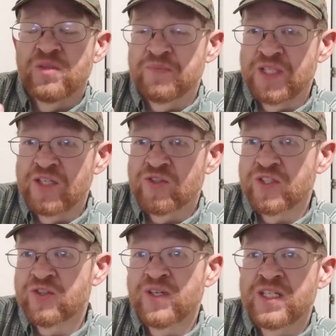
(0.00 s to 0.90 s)
you can
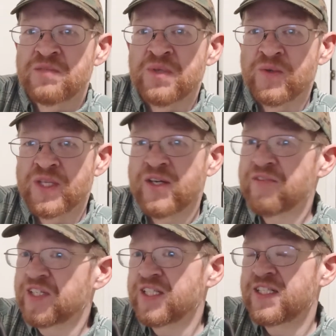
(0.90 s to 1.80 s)
potentially transmit without
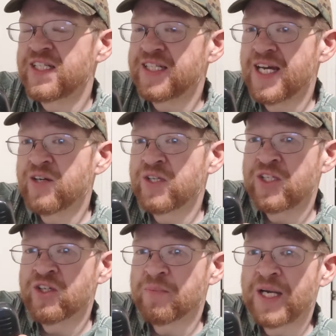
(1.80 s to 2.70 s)
having to dig down
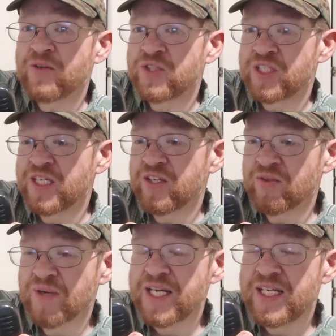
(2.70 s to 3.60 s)
into your pouch to get
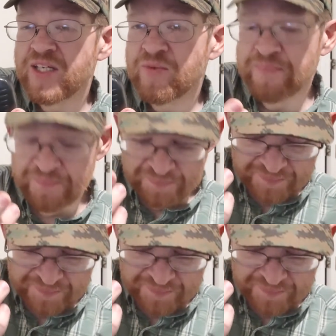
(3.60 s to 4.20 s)
your radio.